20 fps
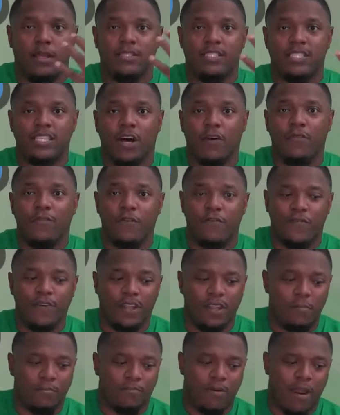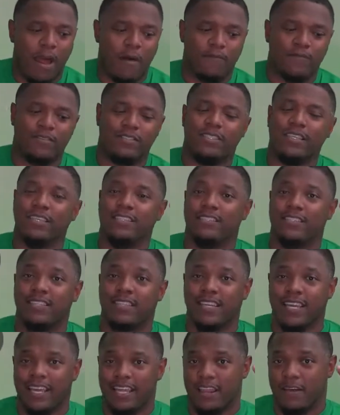self-fulfilling prophecies
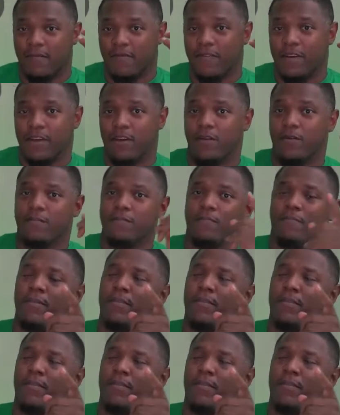in the NFL.